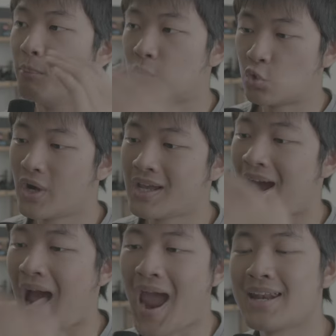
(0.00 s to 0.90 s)
quick
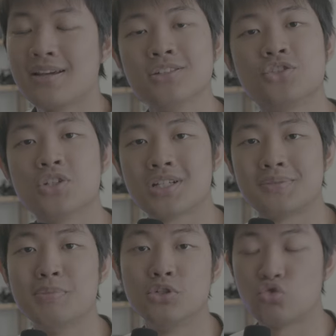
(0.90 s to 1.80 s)
height
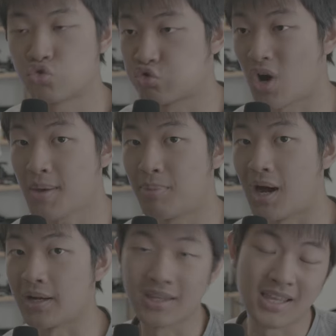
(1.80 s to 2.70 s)
adjustment tripod